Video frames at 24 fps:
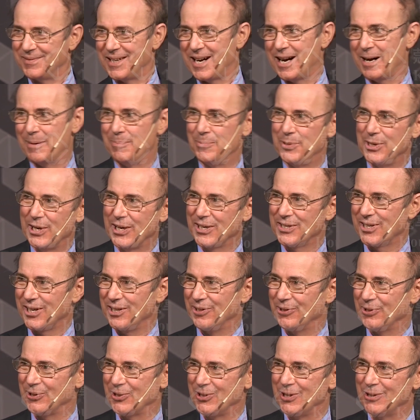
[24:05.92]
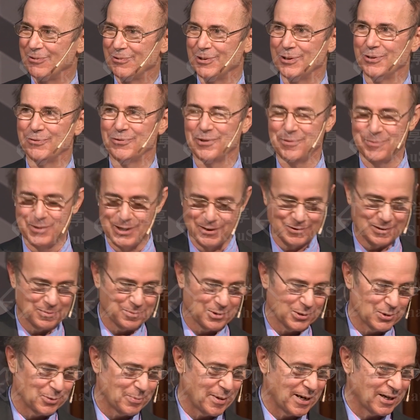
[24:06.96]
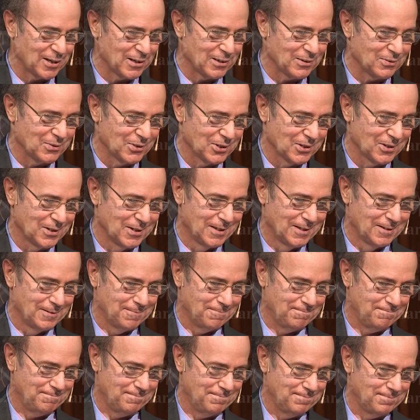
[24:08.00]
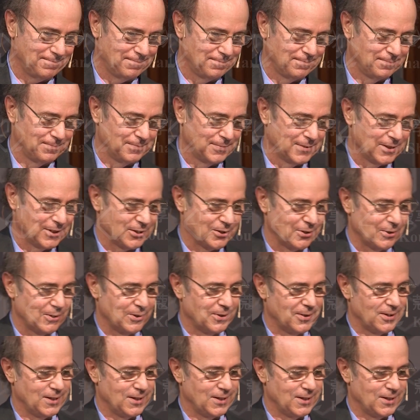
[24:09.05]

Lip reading: objects can look different from different perspectives. So